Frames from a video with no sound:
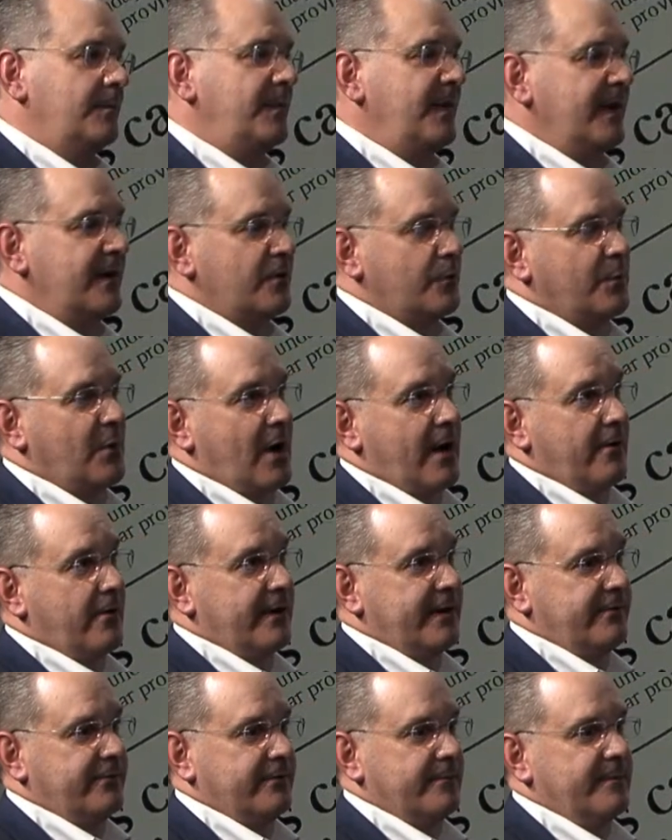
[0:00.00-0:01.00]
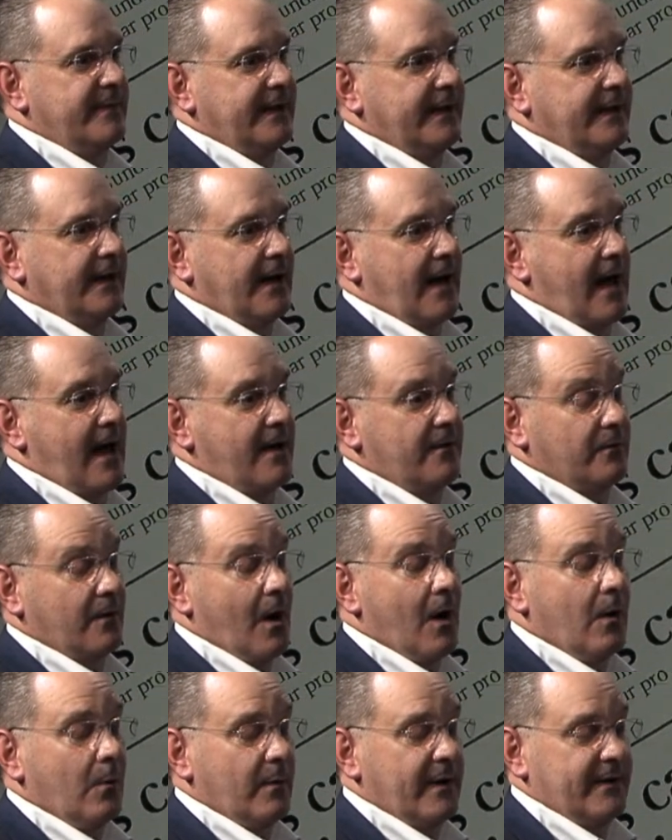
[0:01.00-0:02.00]
Biggest priority for me has
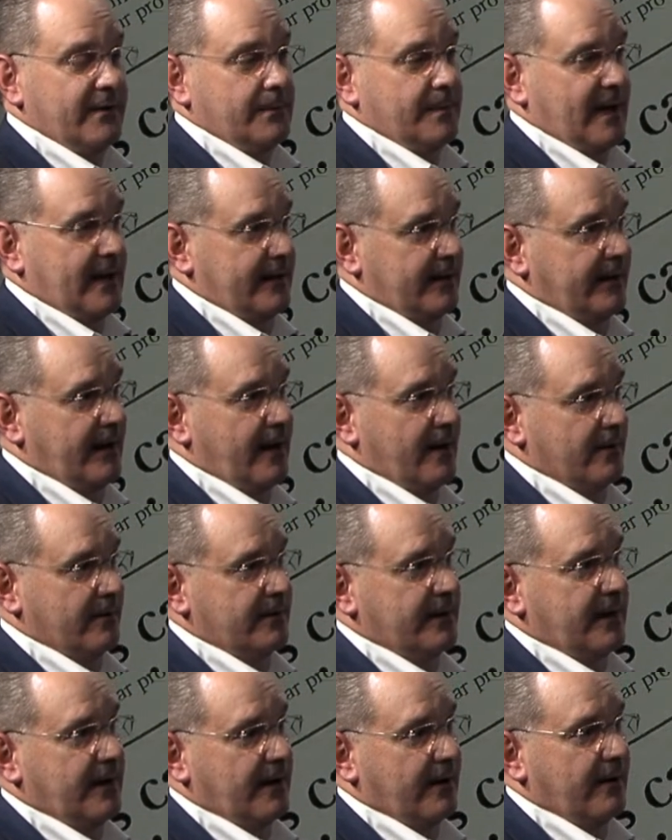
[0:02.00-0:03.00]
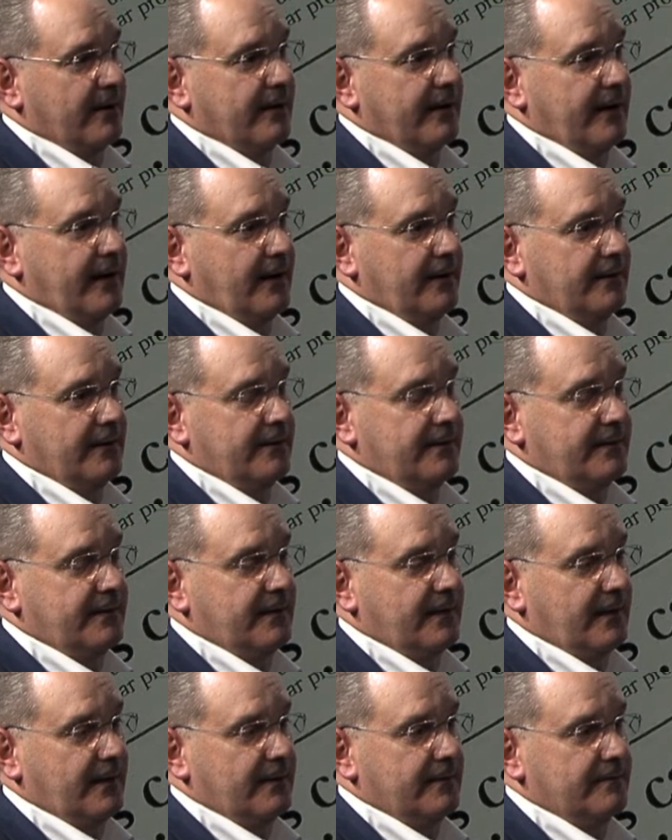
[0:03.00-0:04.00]
always been in healthcare, and
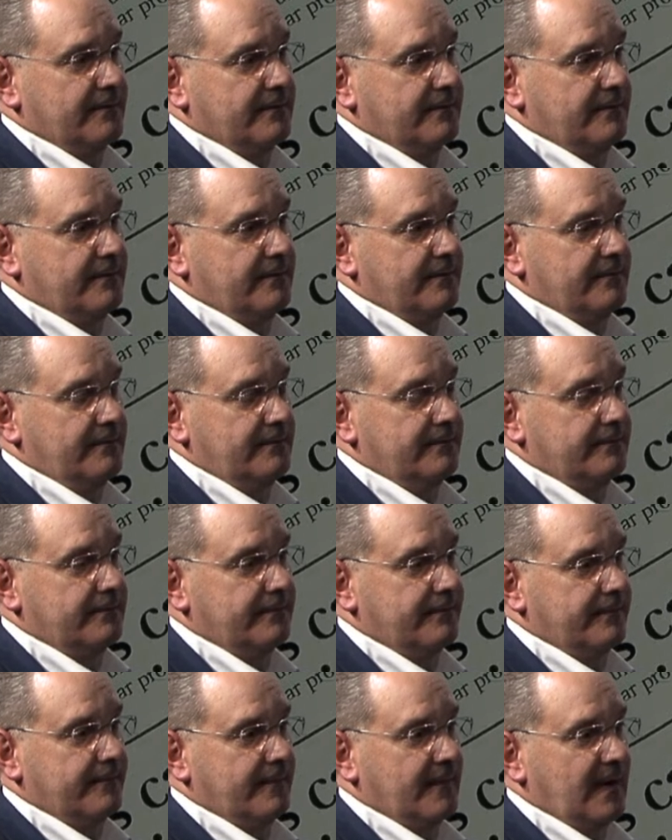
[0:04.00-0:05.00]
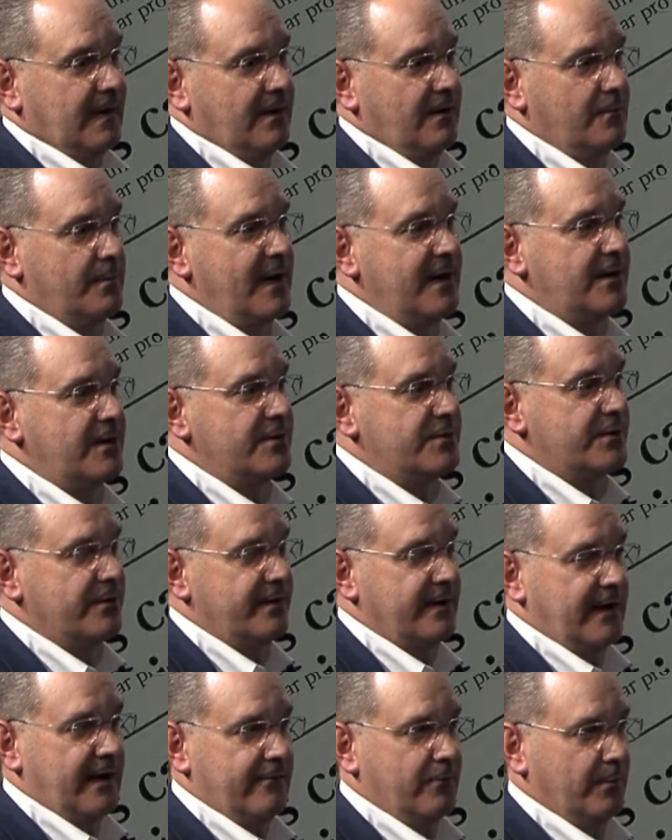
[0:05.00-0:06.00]
is making sure
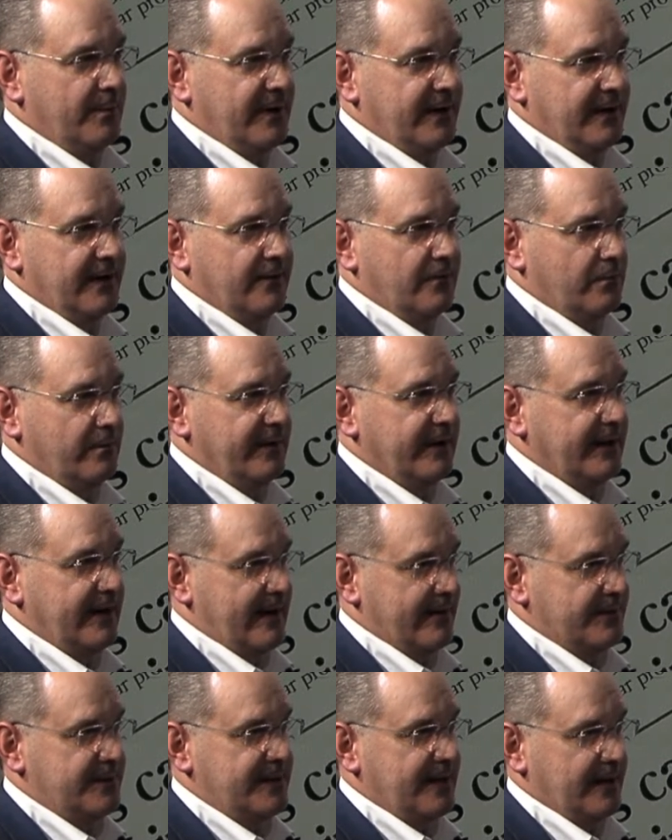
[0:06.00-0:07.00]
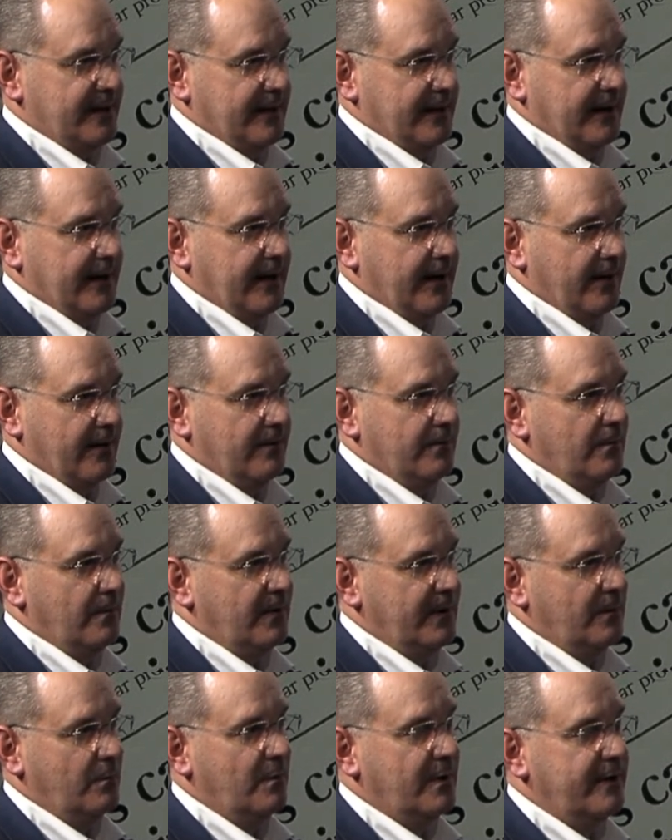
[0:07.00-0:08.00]
that everybody gets really outstanding care.
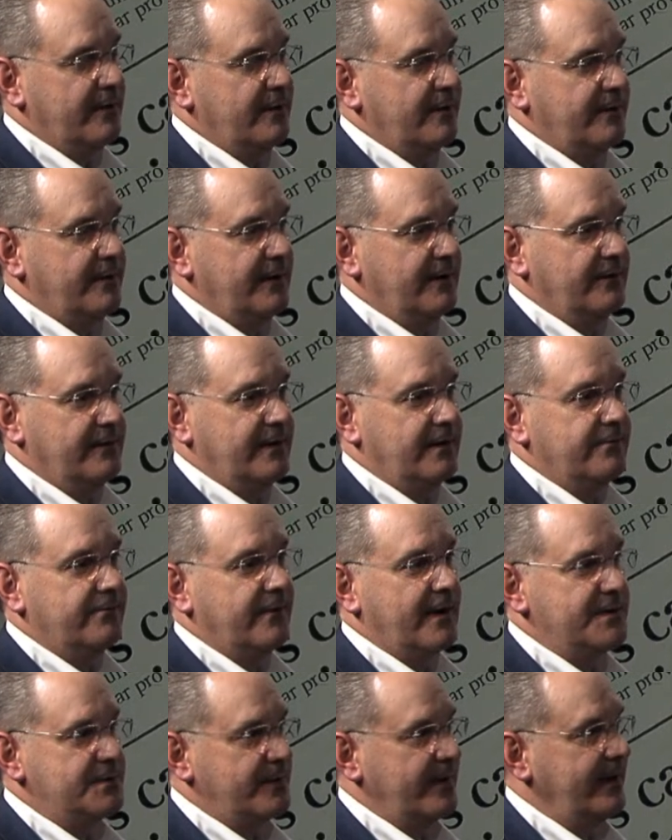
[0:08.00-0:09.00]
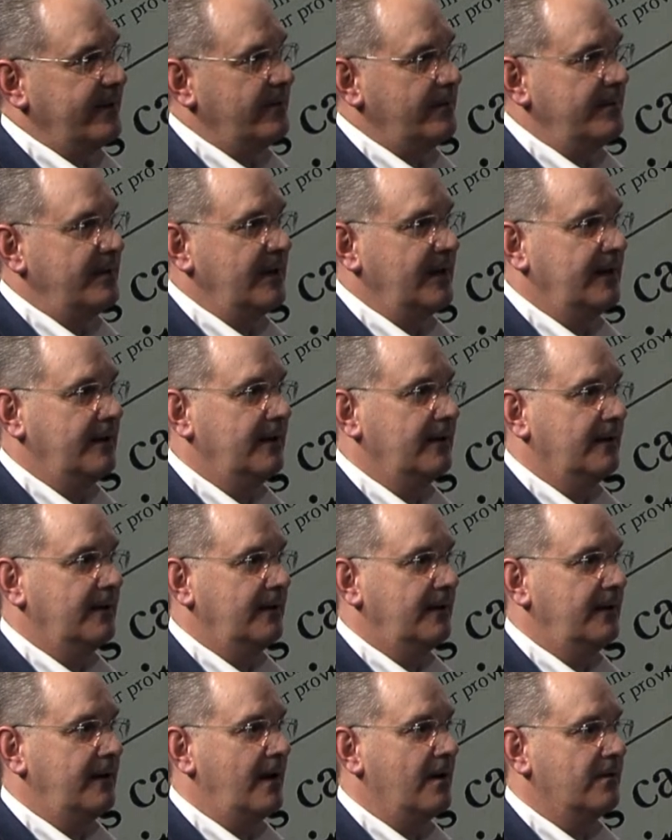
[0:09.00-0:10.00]
One of the things that frustrates me
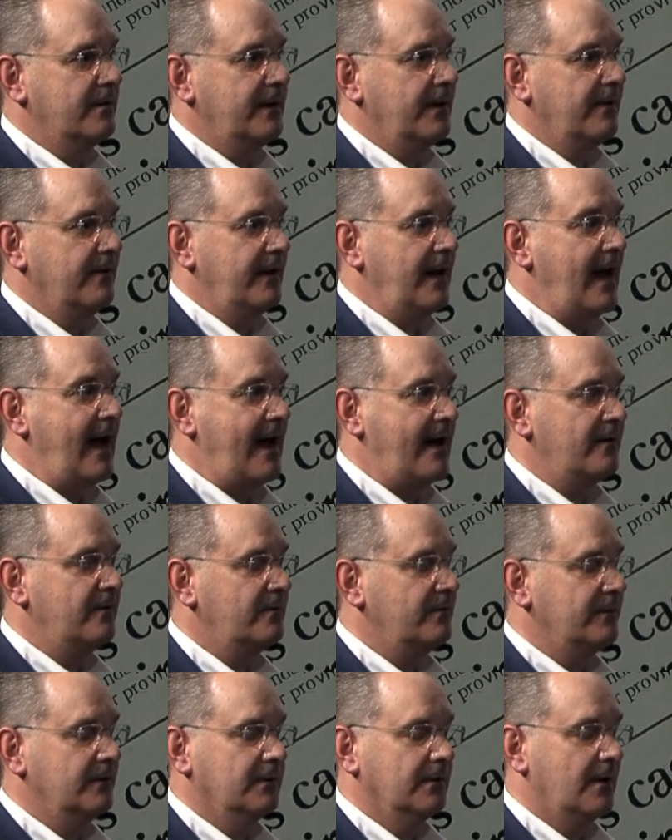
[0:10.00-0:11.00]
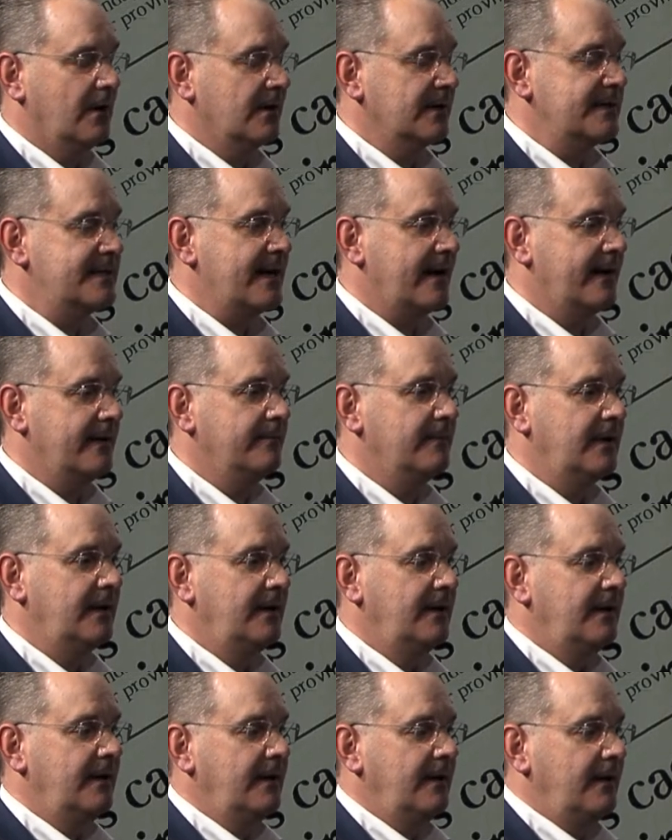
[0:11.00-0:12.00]
in healthcare, and has for a long time,
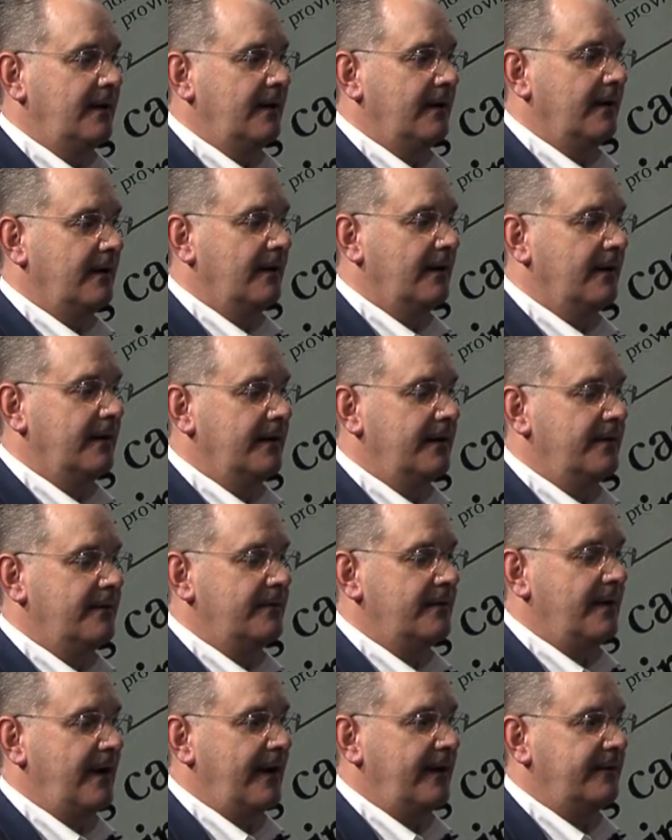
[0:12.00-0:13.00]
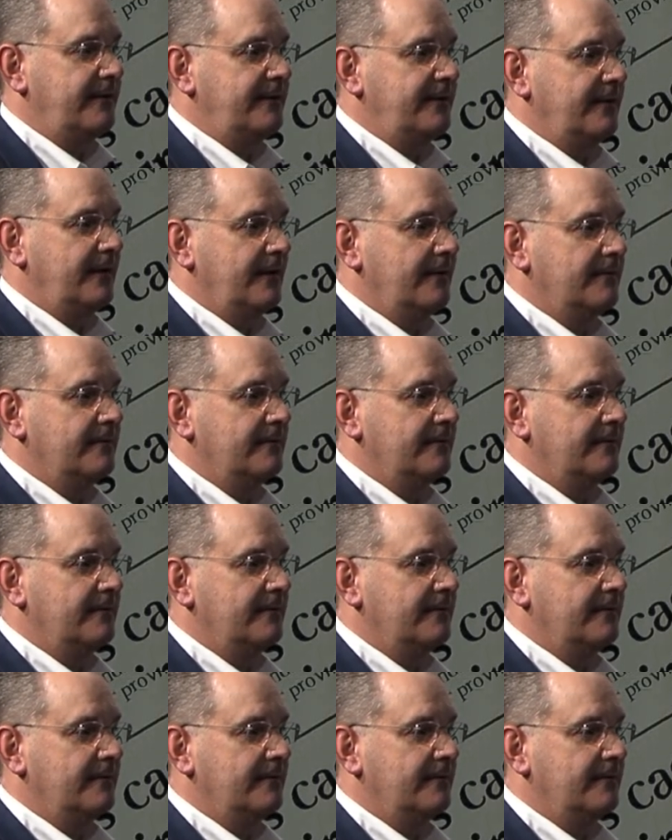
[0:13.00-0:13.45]
is that